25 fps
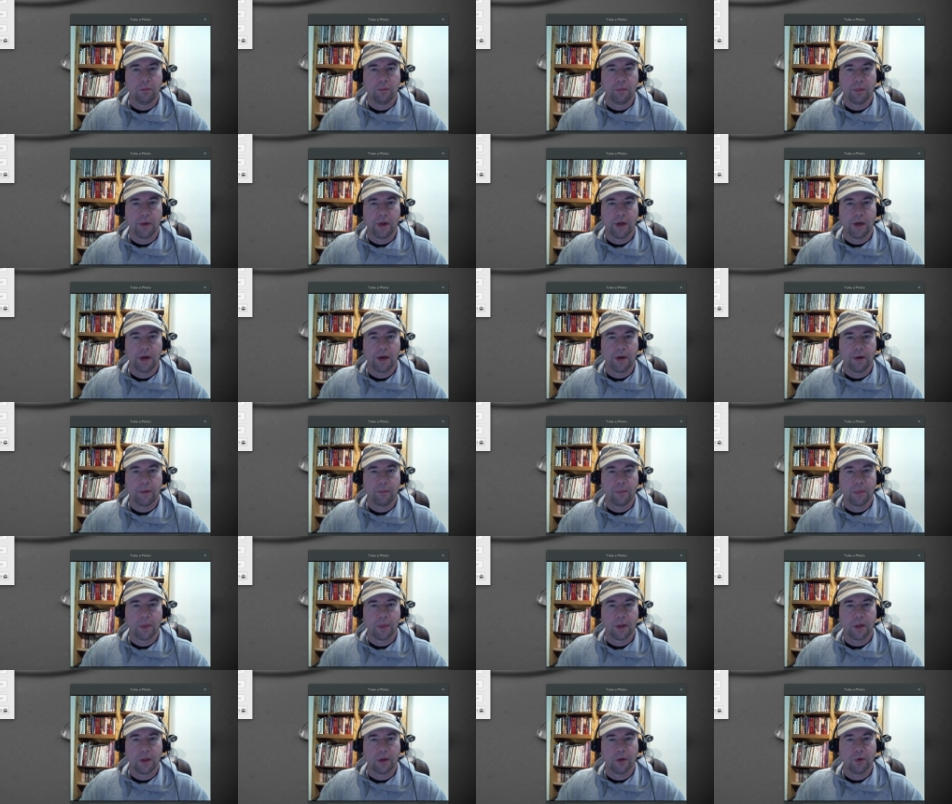um,
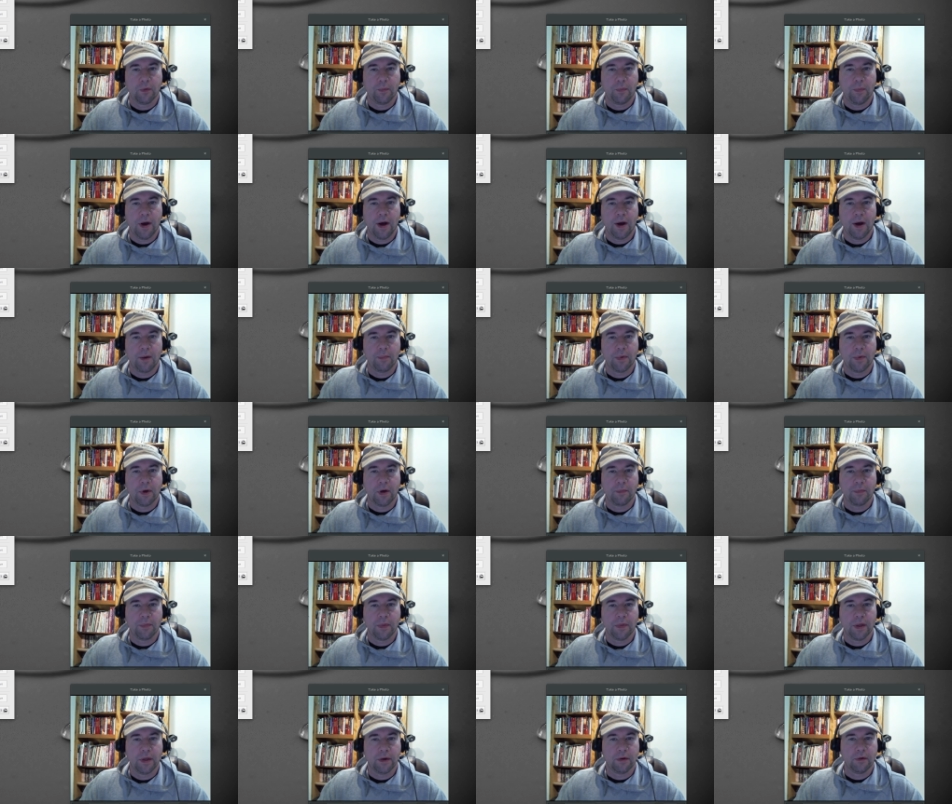a little pop up
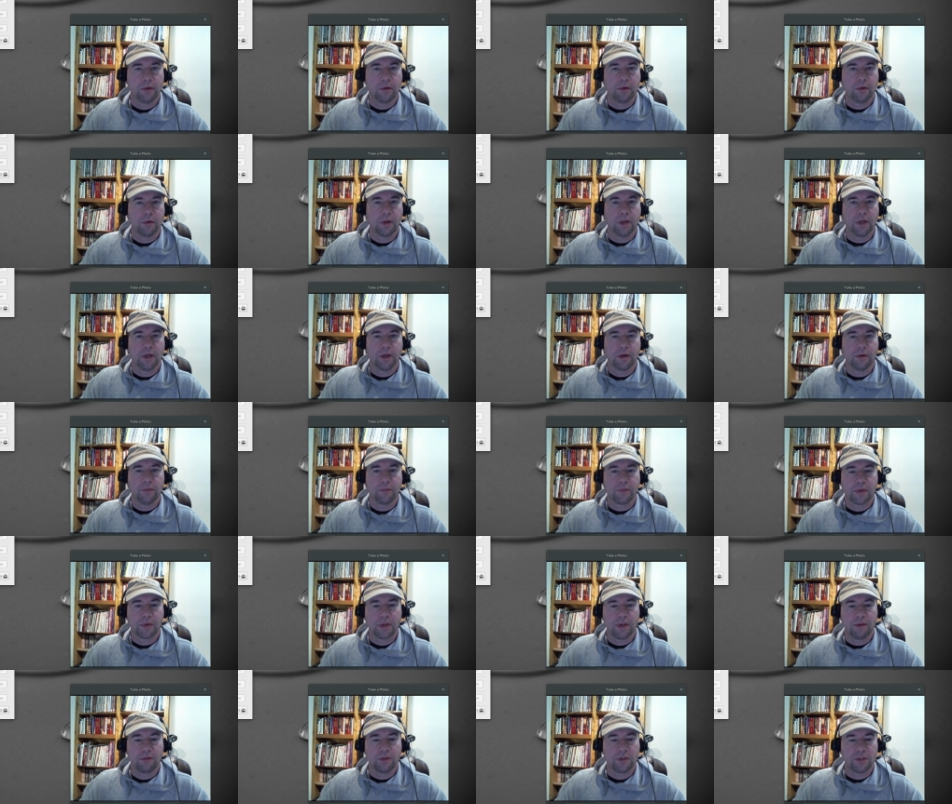that'll uh,
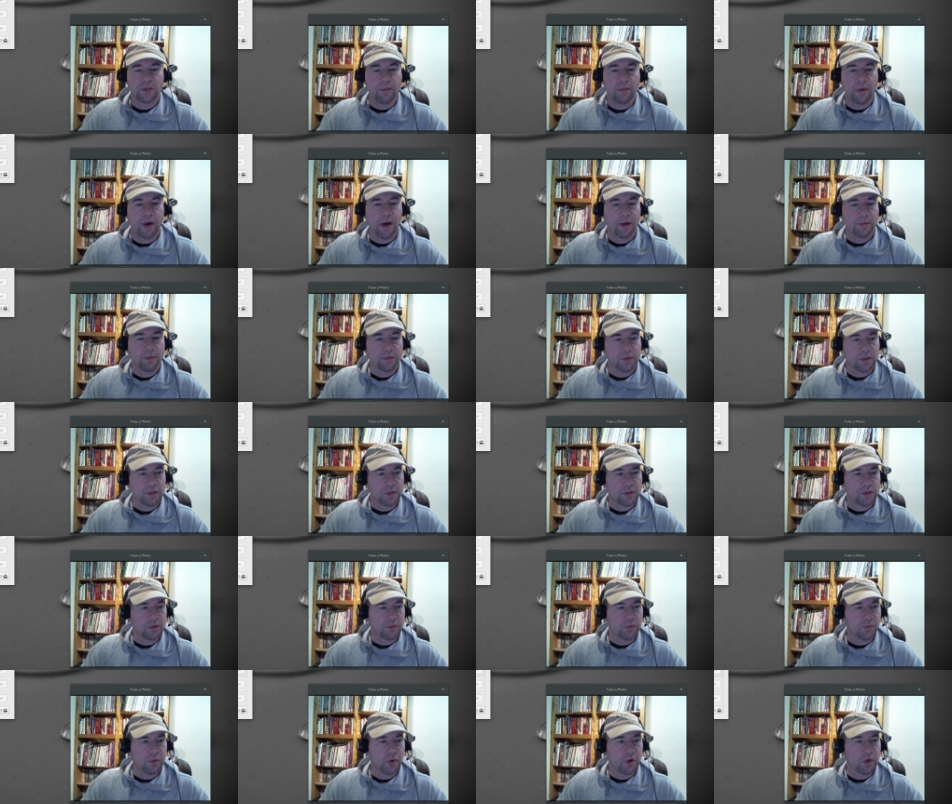give you some options
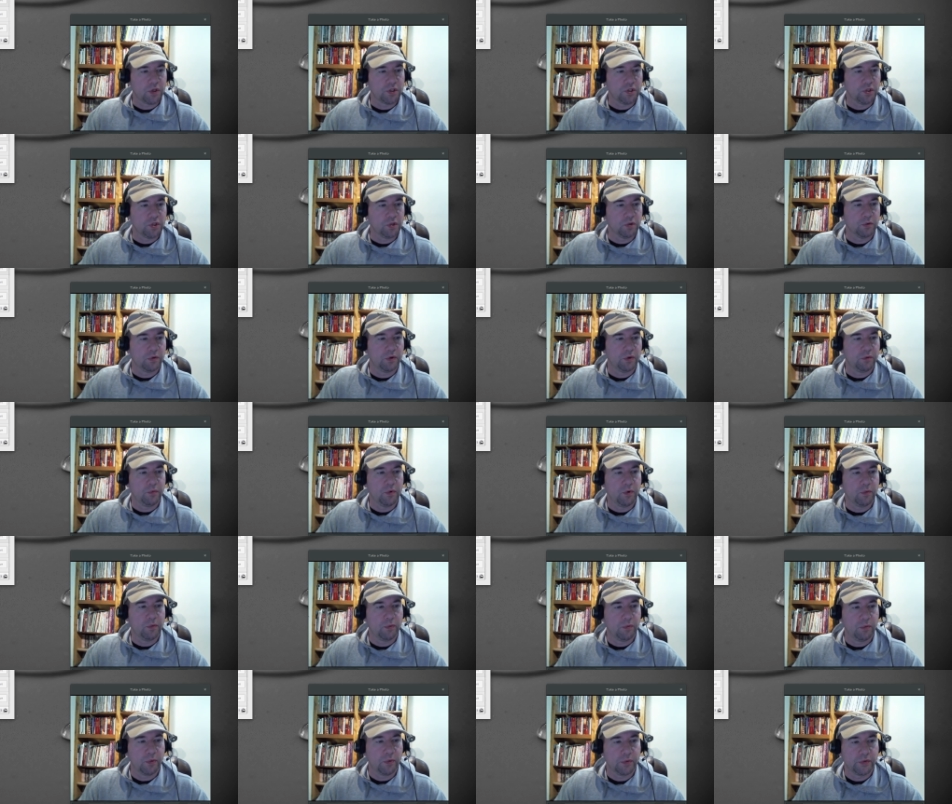as far as your
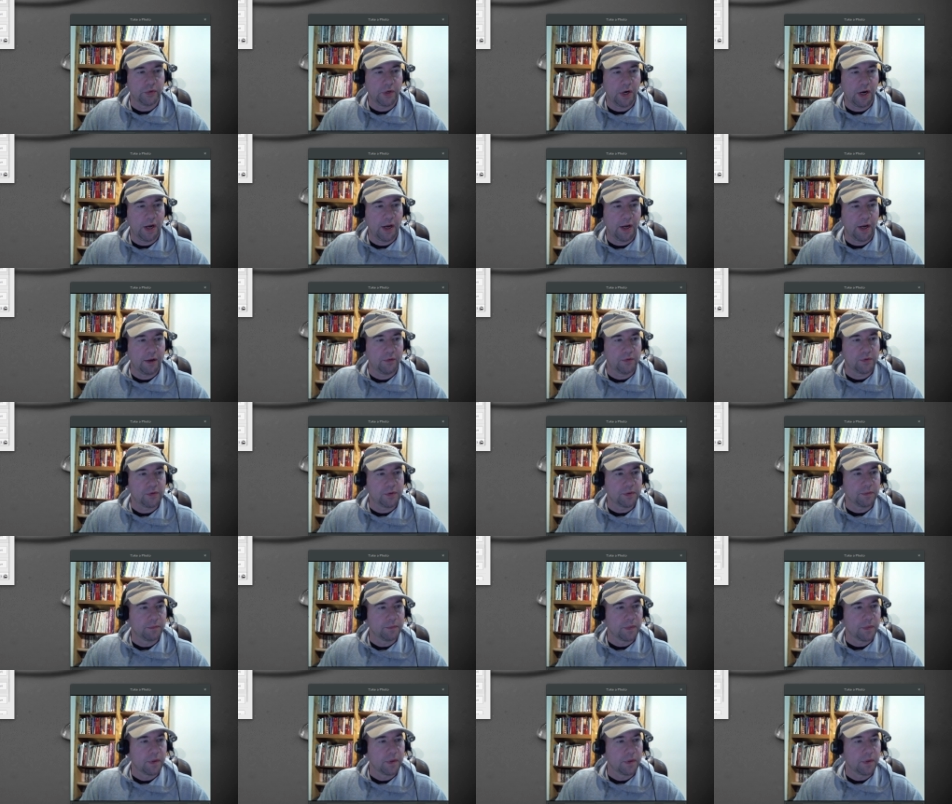removable drives.